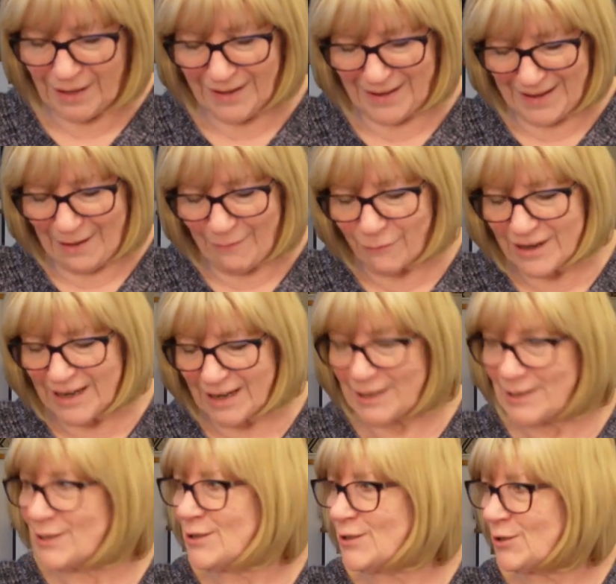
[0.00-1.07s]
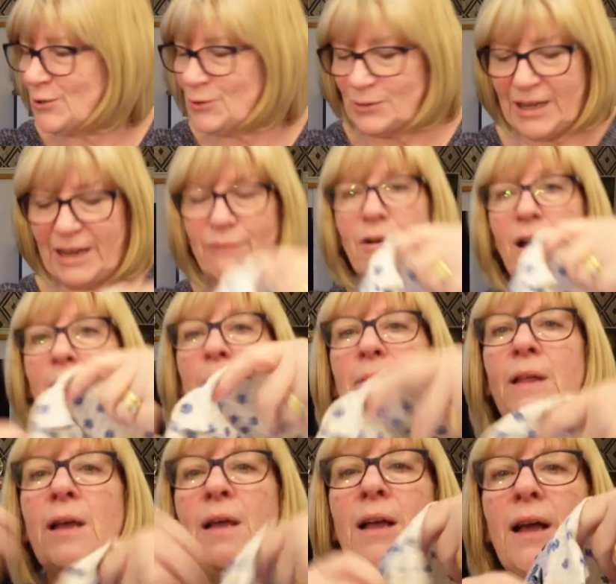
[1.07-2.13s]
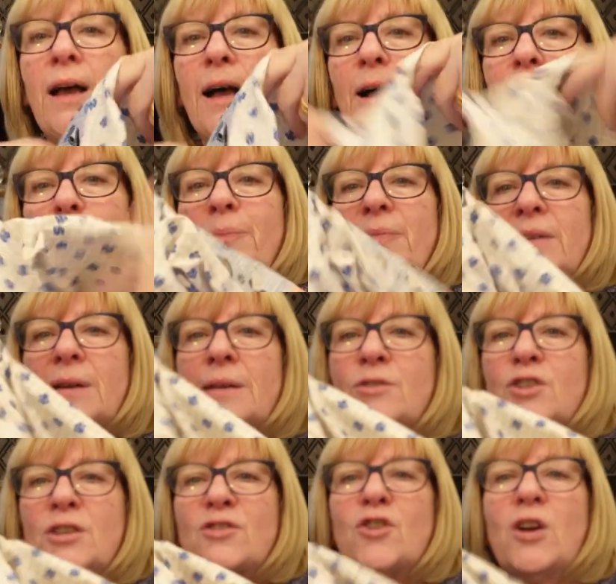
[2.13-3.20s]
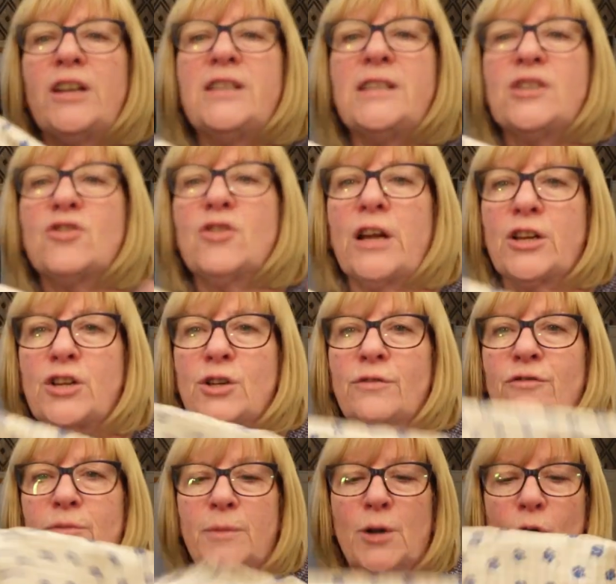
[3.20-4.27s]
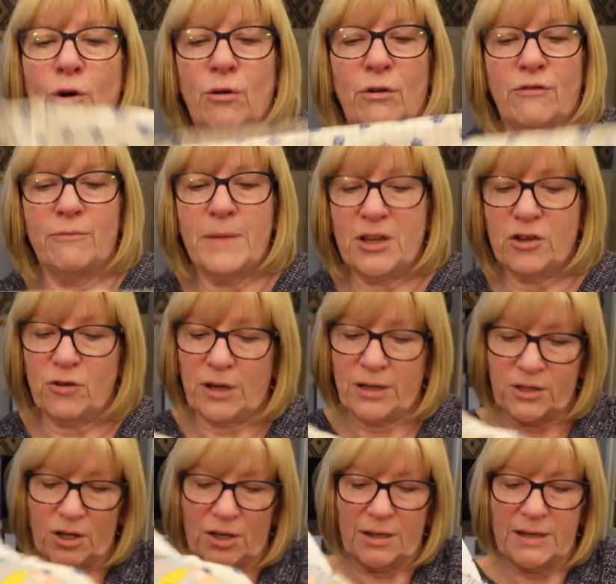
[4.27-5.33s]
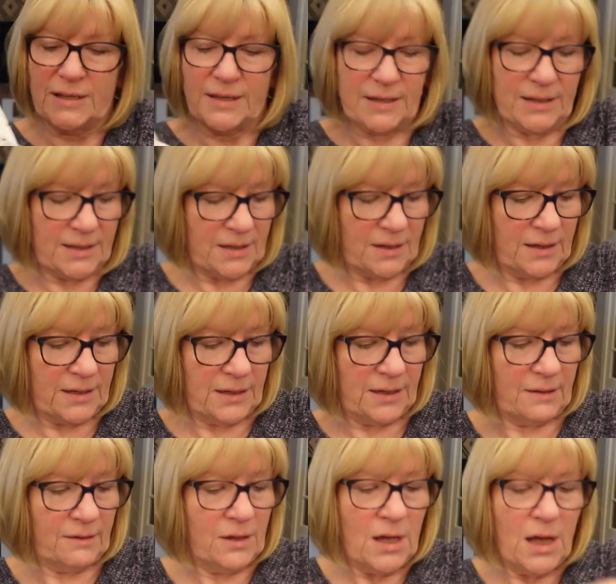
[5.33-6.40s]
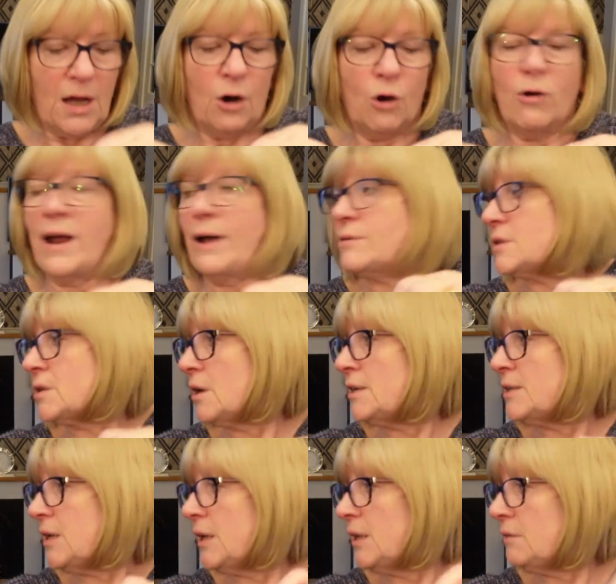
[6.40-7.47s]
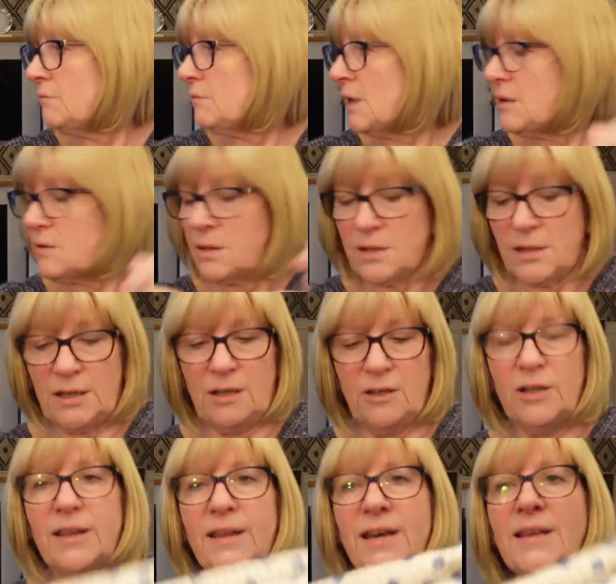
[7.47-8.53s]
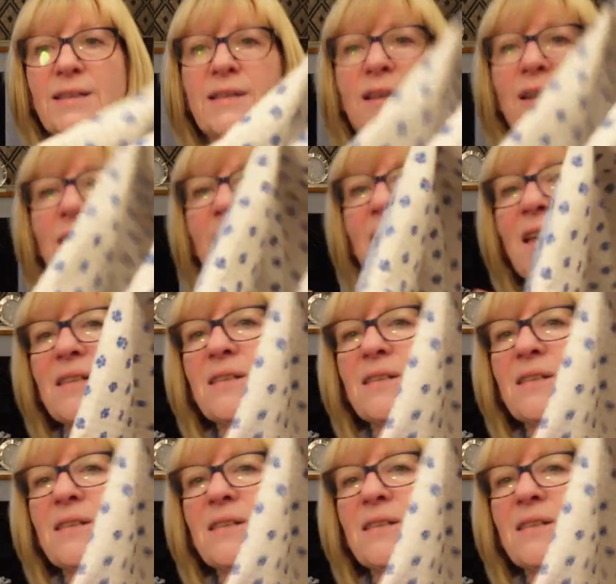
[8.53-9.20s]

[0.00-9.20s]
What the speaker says: Every day's a school day, right? Just trying to distract you from the horror of me trying to turn this inside out or outside in. Outside in. Look at this! Look at this!